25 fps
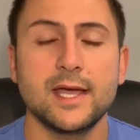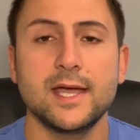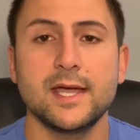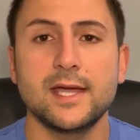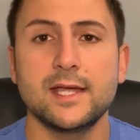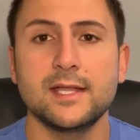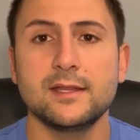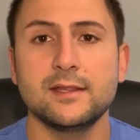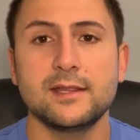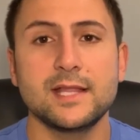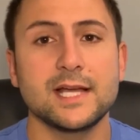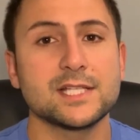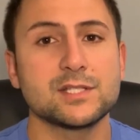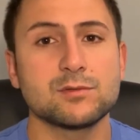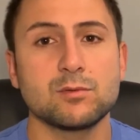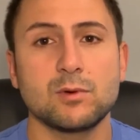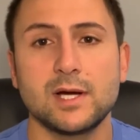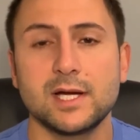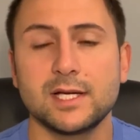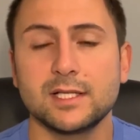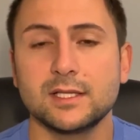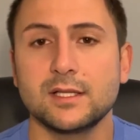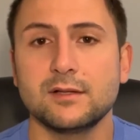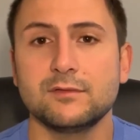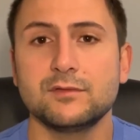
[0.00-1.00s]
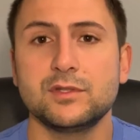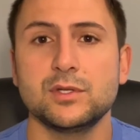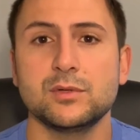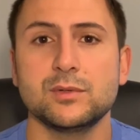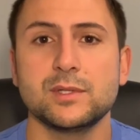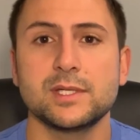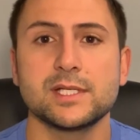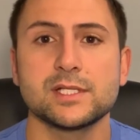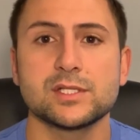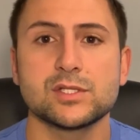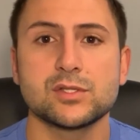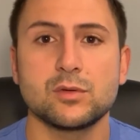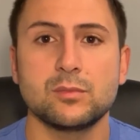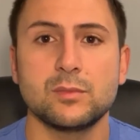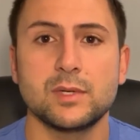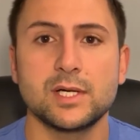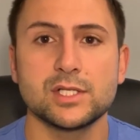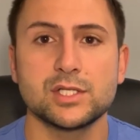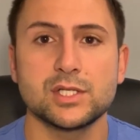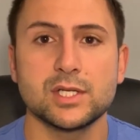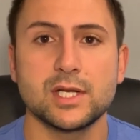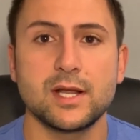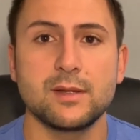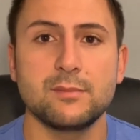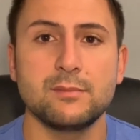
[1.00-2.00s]
and that's why I love doing it so
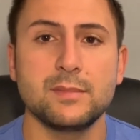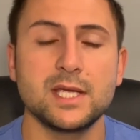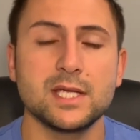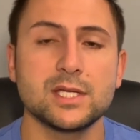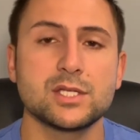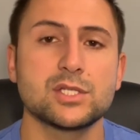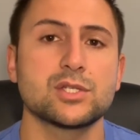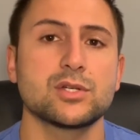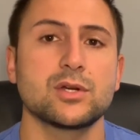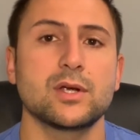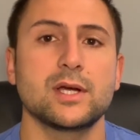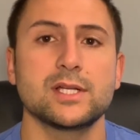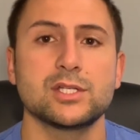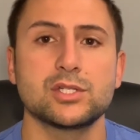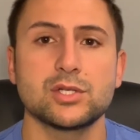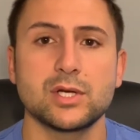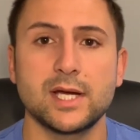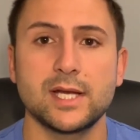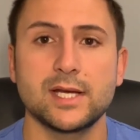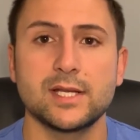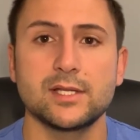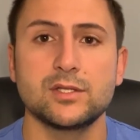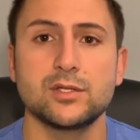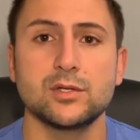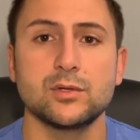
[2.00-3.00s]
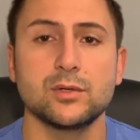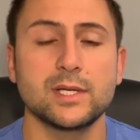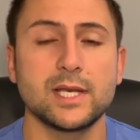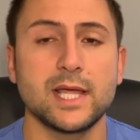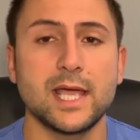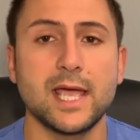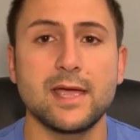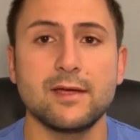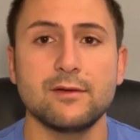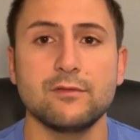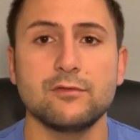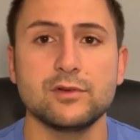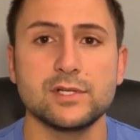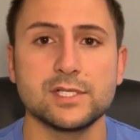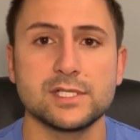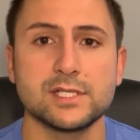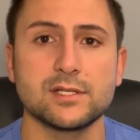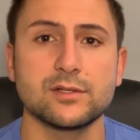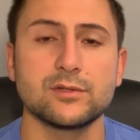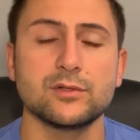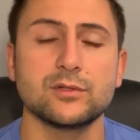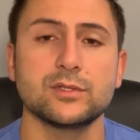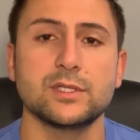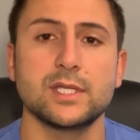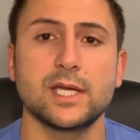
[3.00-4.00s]
much, and I make sure I try to do it every
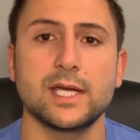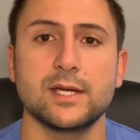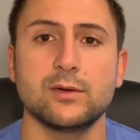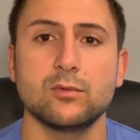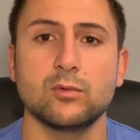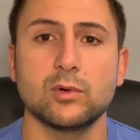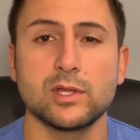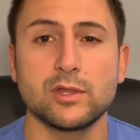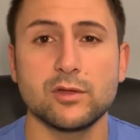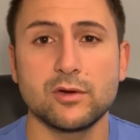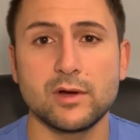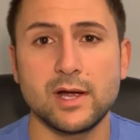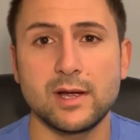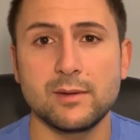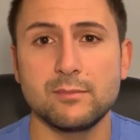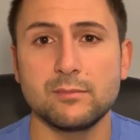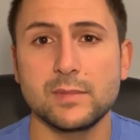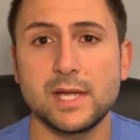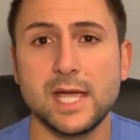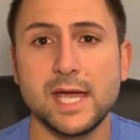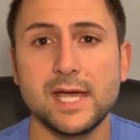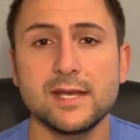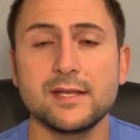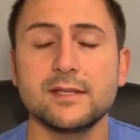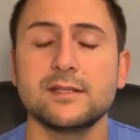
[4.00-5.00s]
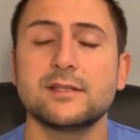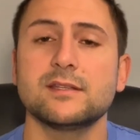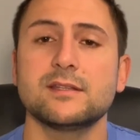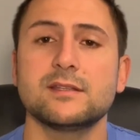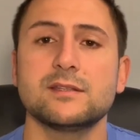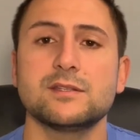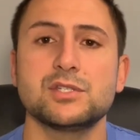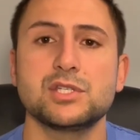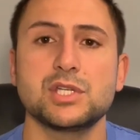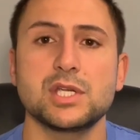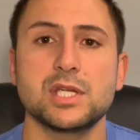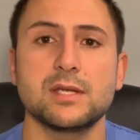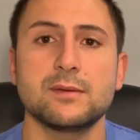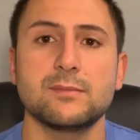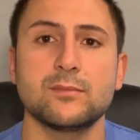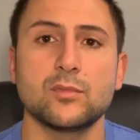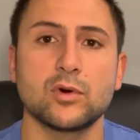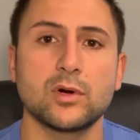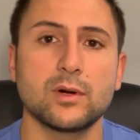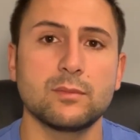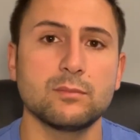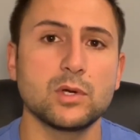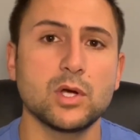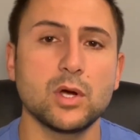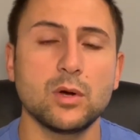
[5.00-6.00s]
single day, whether I'm heading to the gym
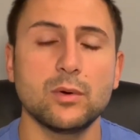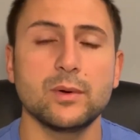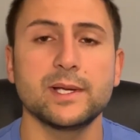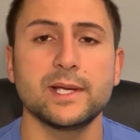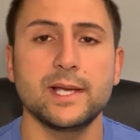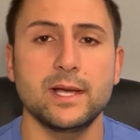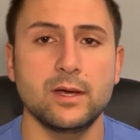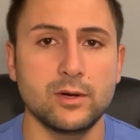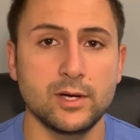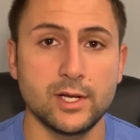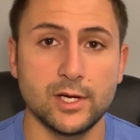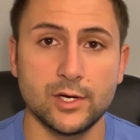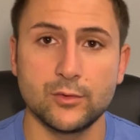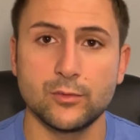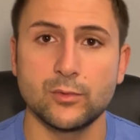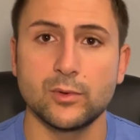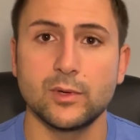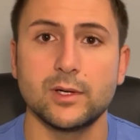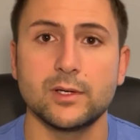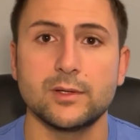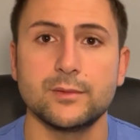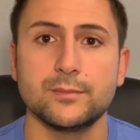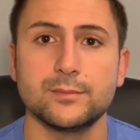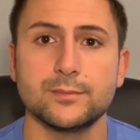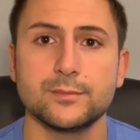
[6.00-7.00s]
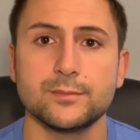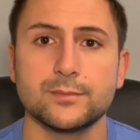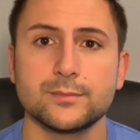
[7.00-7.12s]
or I'm going out on a run.